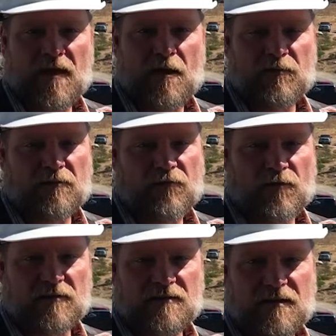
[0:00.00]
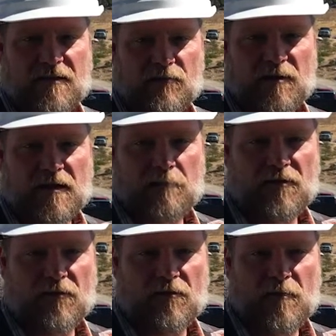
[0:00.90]
and we look forward to seeing everybody up
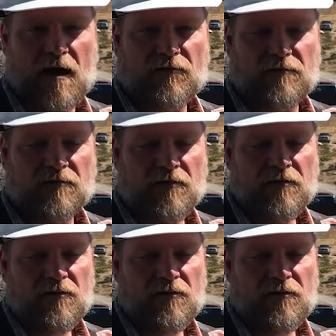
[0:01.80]
here on the mountain.